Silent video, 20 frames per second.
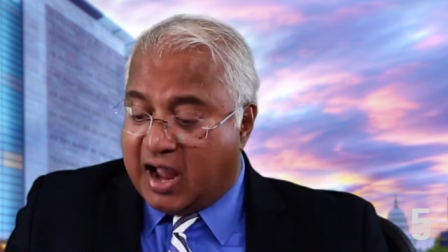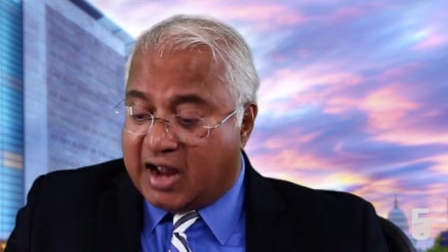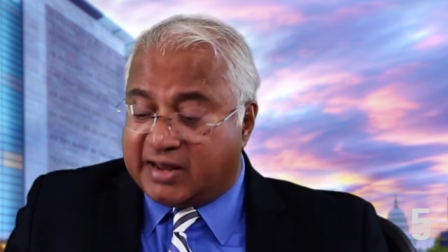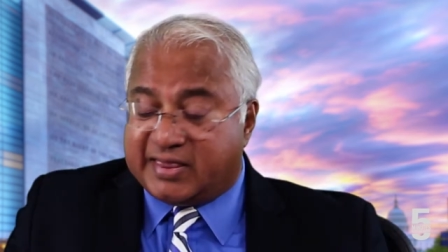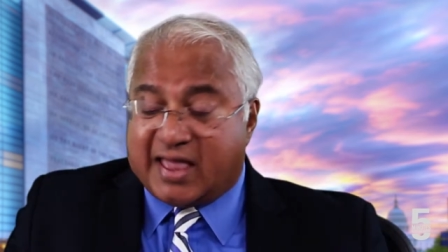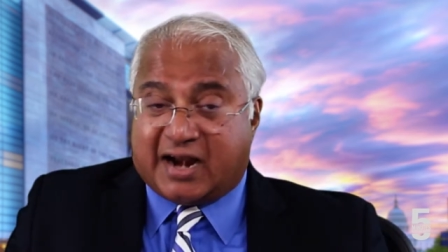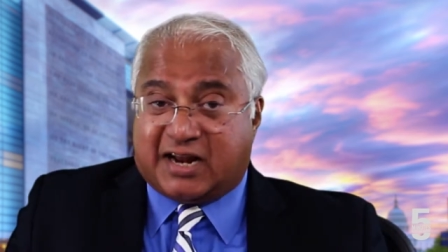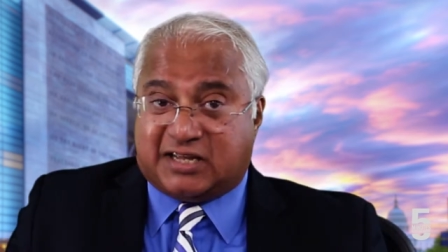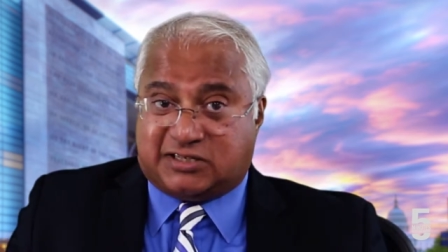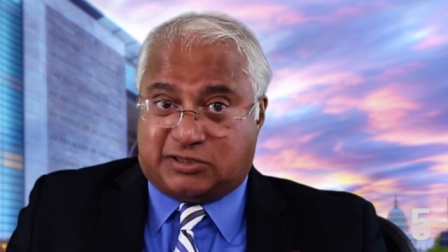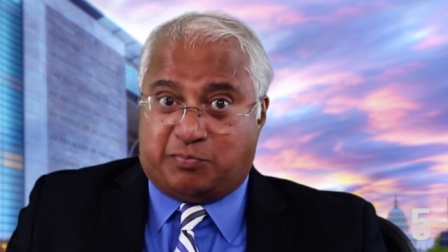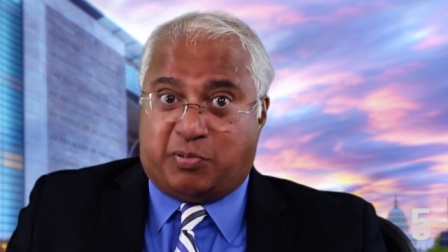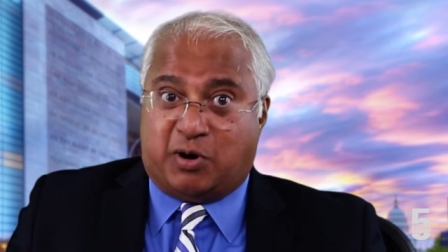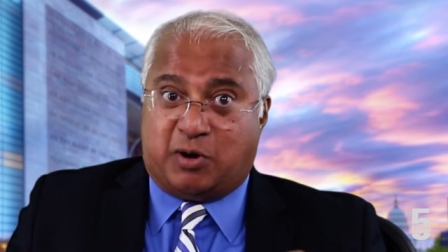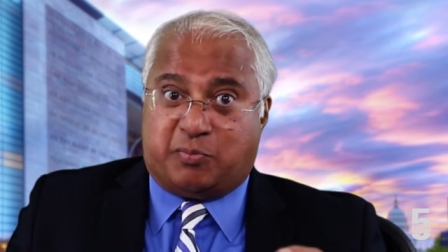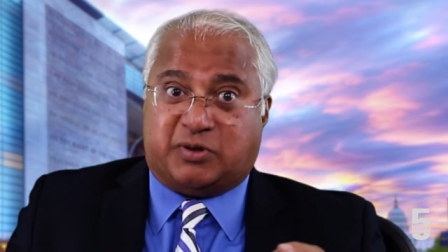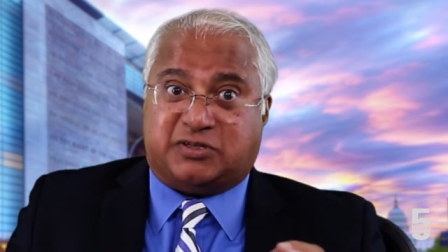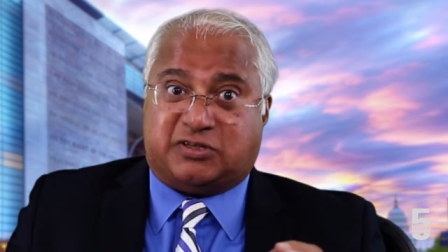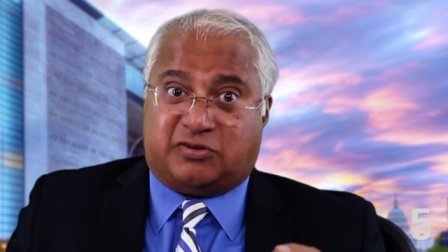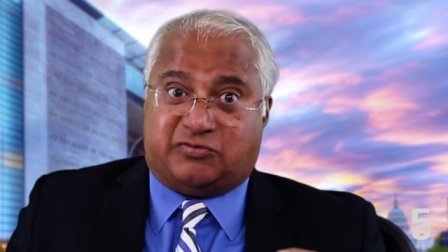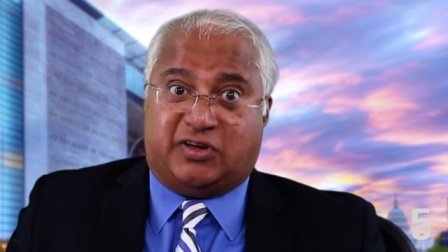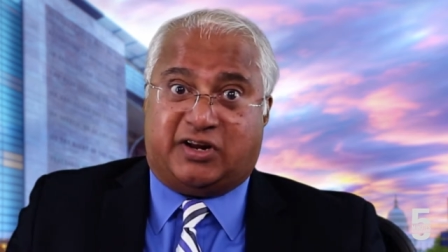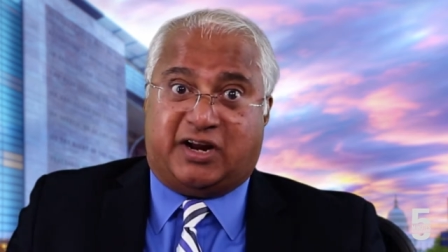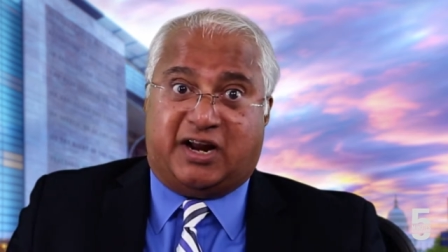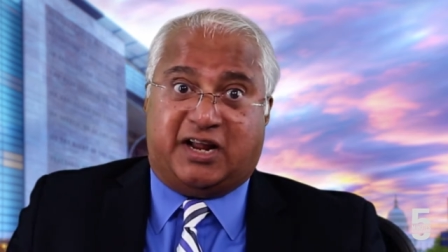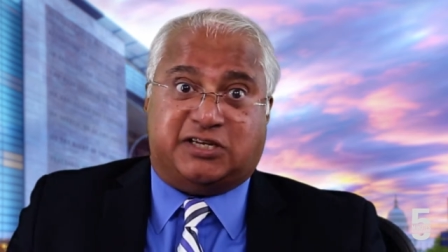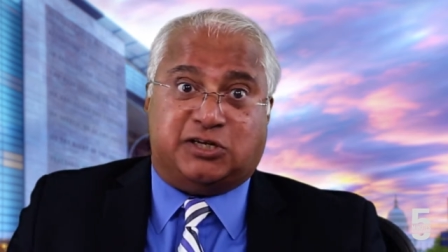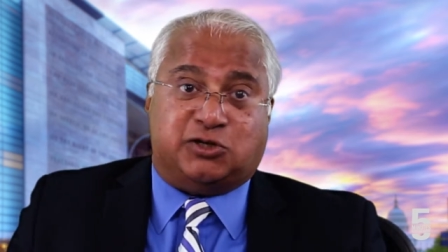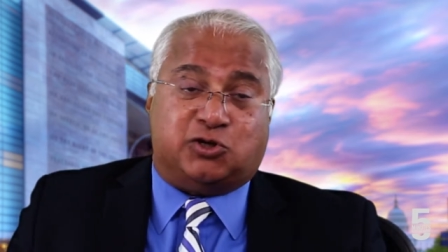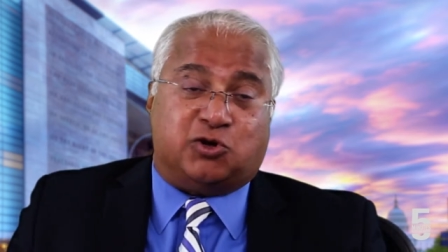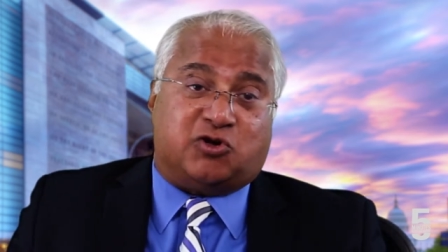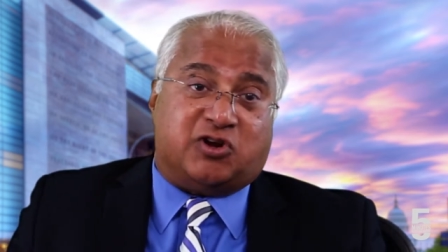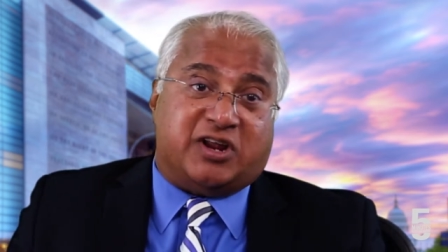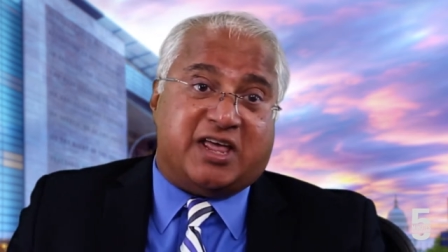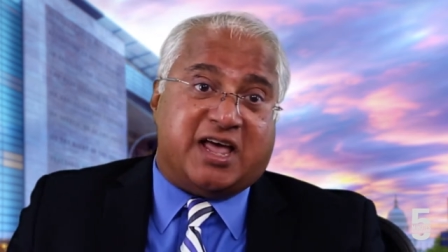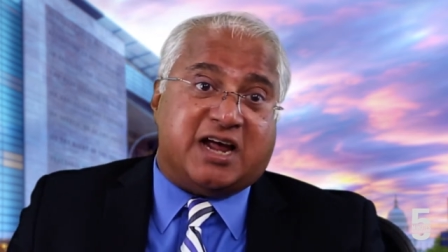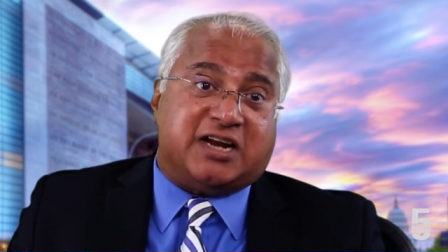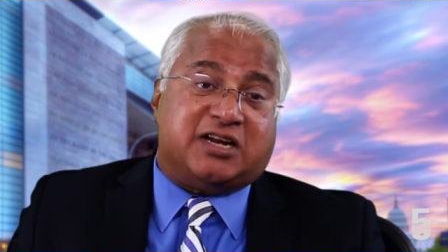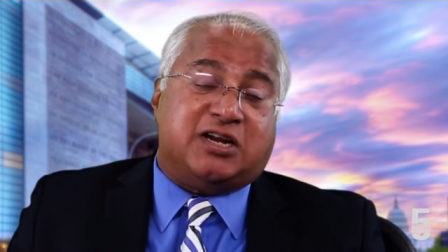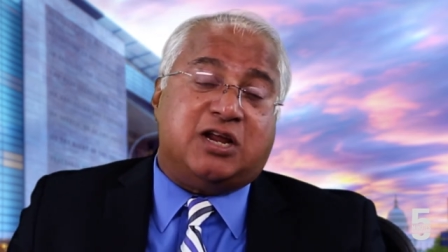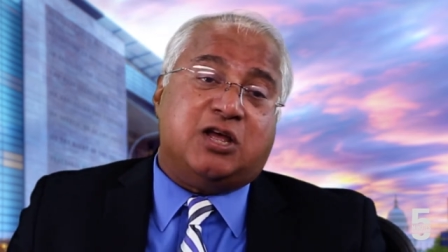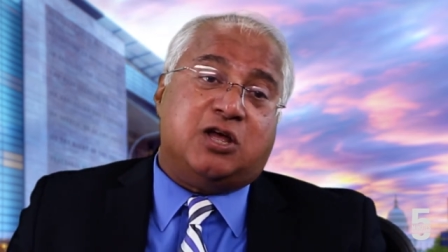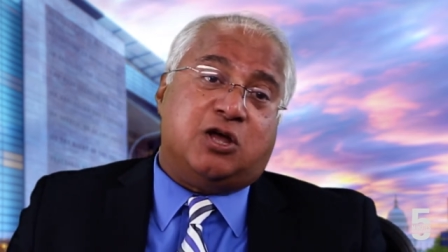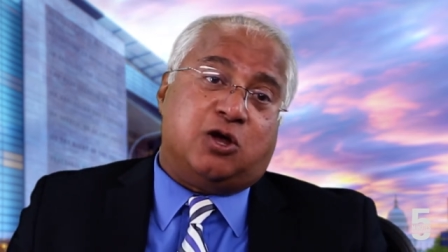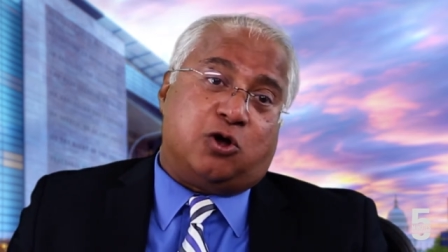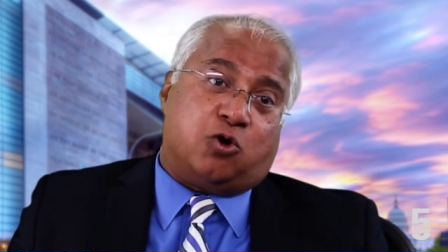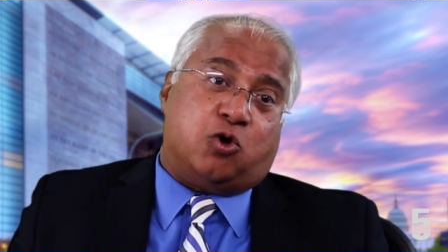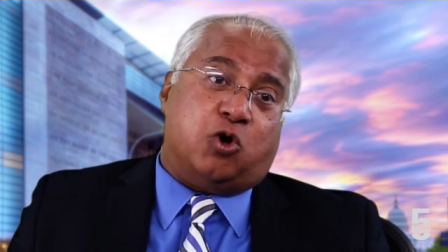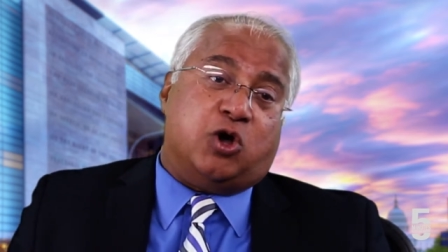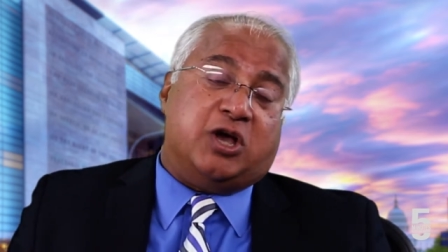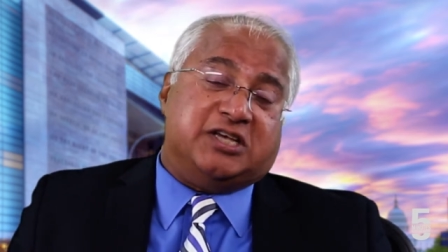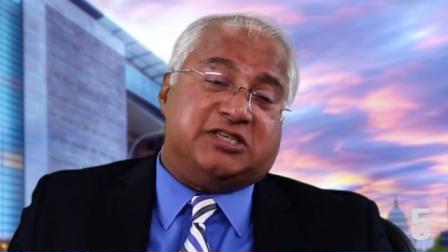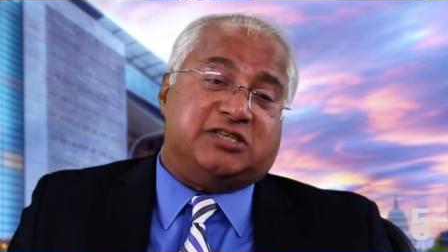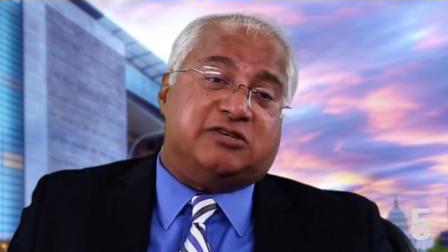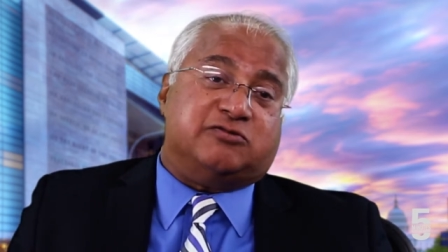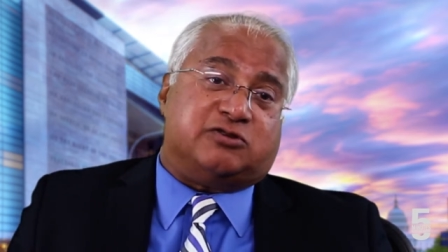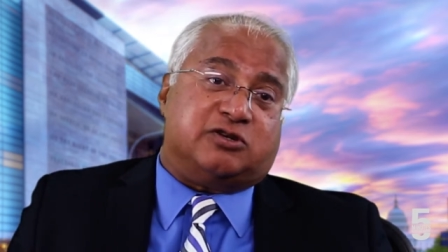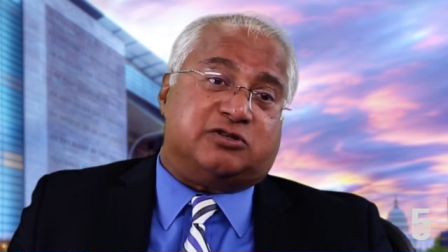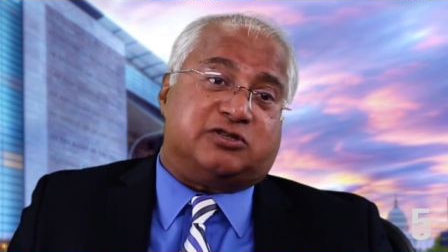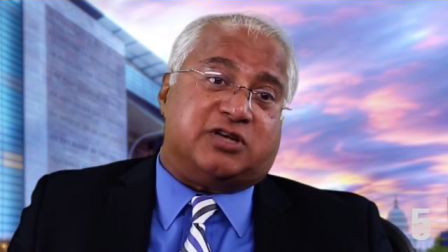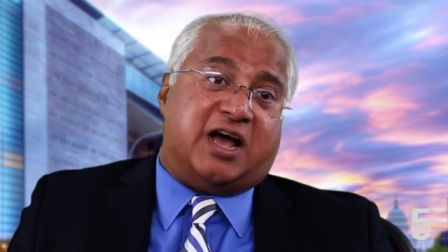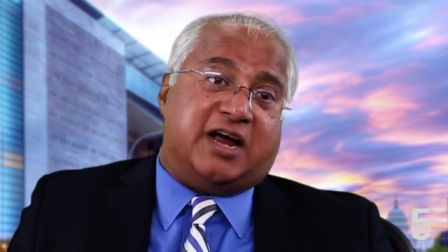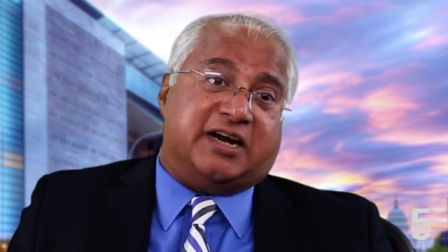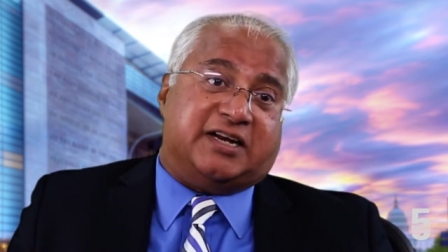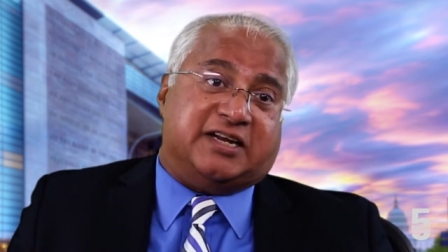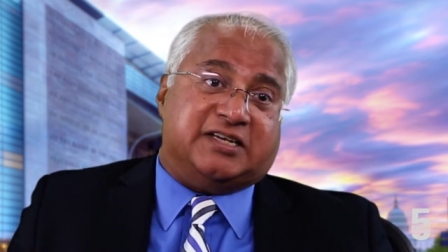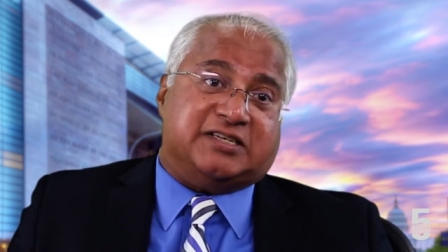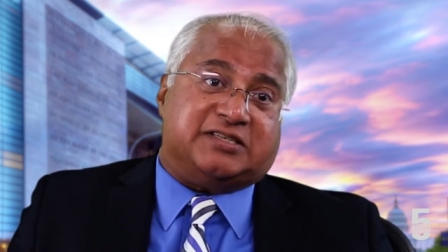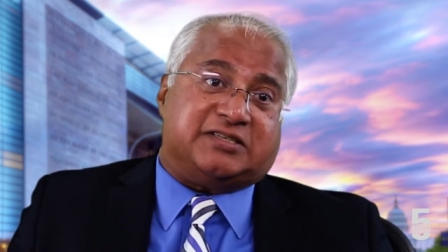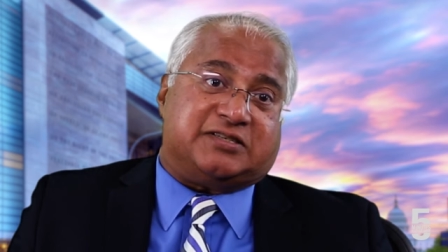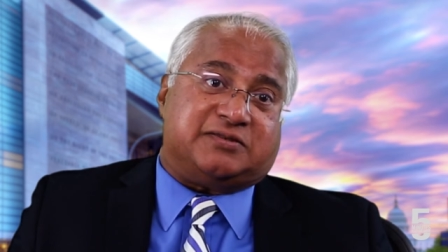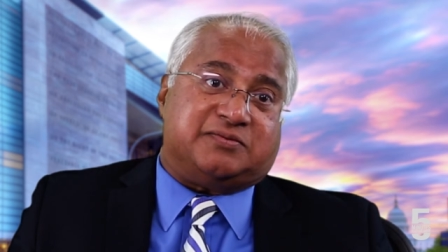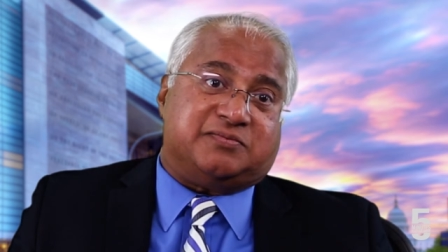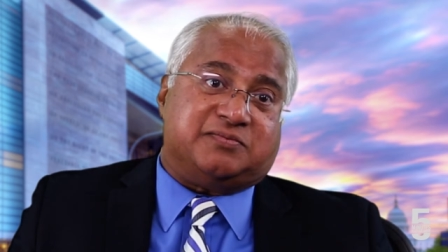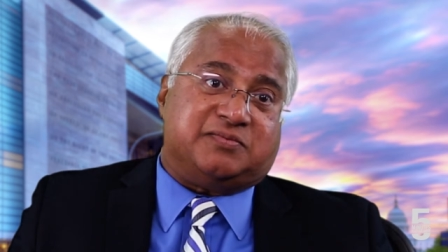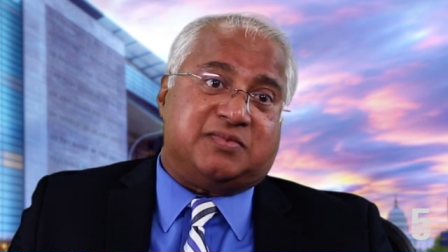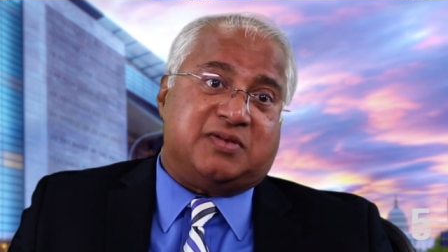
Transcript: And that is the purpose of the religion, to create cohesive societies.